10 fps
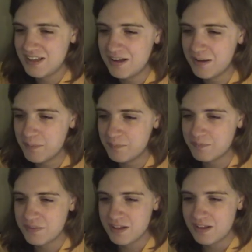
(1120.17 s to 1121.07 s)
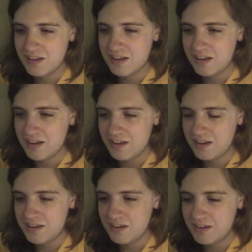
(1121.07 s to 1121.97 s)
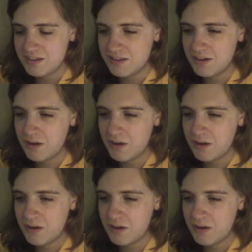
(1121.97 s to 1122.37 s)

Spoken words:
you